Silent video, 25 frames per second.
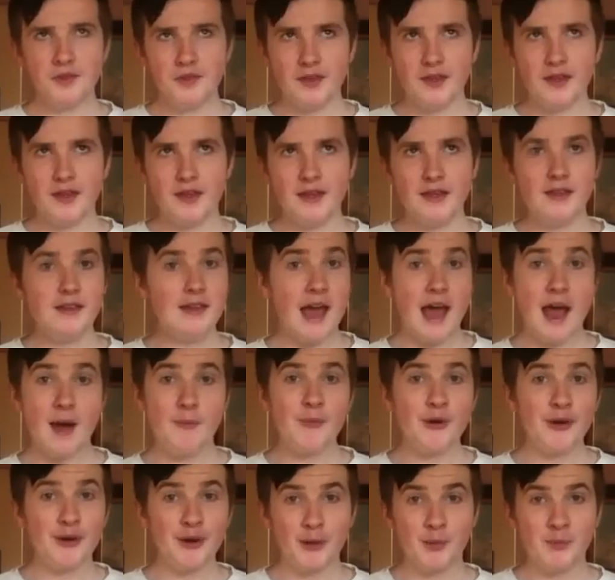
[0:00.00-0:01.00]
the
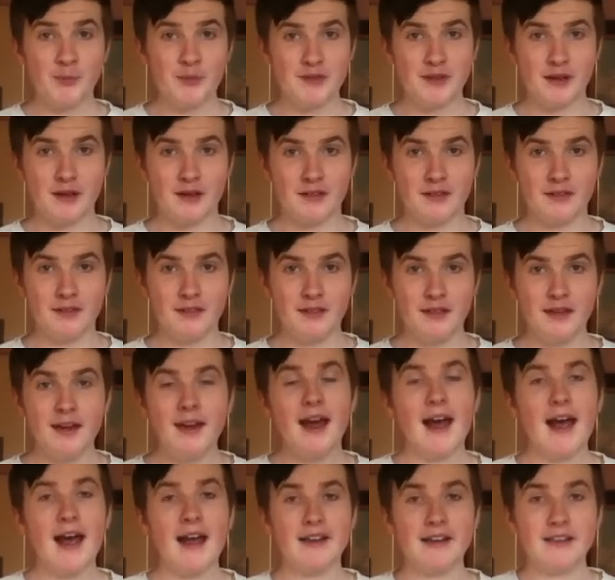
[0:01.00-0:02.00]
camera comes on
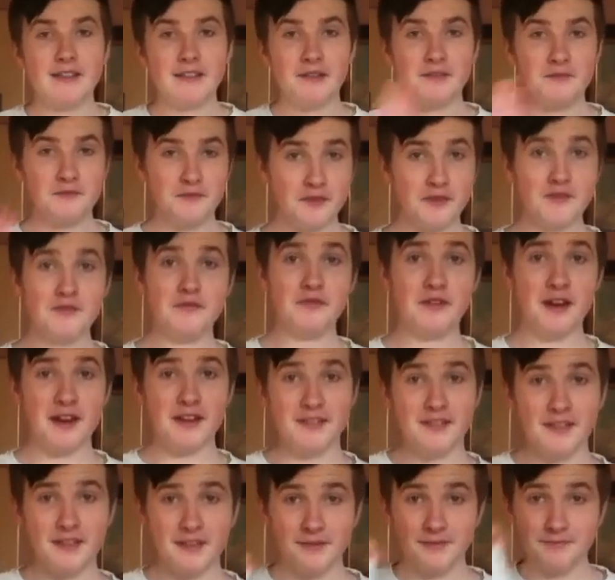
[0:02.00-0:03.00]
and it's on front
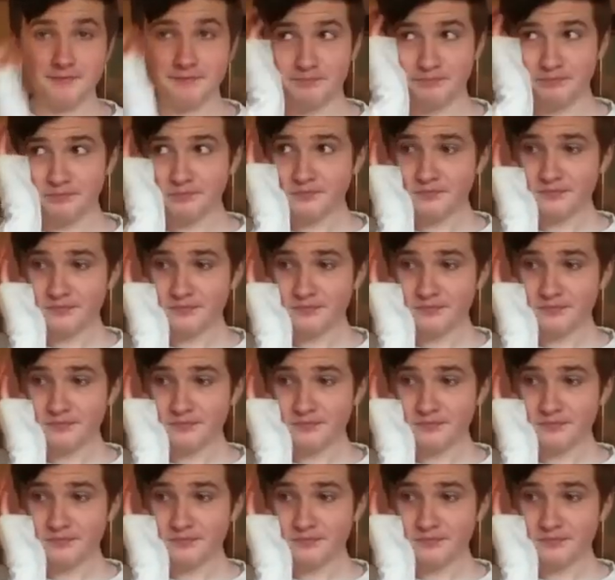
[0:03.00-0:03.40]
facing,